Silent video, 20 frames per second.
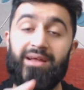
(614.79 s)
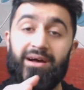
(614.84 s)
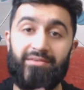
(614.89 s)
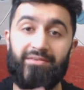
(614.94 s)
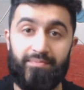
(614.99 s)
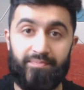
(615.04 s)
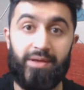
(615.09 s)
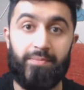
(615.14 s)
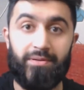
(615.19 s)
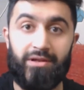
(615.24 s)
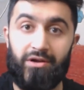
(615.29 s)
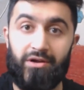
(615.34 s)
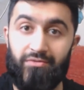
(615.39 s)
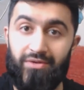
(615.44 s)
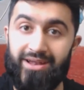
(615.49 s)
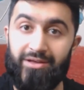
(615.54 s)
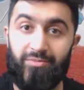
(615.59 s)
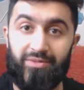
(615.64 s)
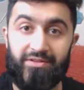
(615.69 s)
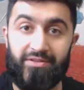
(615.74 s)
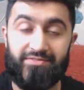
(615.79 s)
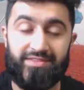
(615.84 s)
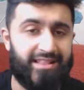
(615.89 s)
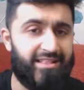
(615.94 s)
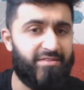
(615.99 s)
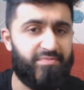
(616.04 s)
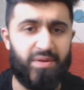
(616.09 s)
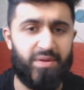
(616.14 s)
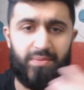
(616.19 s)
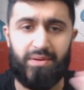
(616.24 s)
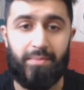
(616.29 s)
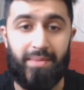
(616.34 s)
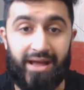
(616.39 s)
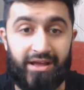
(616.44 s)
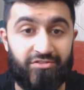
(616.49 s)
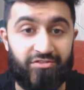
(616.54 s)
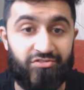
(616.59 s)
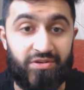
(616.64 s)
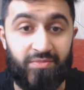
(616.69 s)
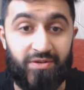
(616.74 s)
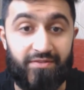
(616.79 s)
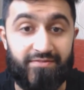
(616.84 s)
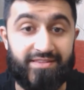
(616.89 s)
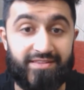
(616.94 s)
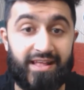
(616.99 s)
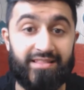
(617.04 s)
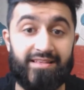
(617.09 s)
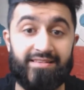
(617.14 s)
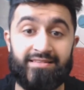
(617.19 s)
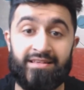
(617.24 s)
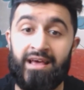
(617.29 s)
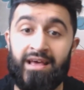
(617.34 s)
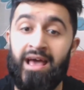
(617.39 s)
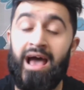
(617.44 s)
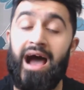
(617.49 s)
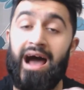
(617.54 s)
Now, people on Reddit will have said this, people on Manga Stream will have said this,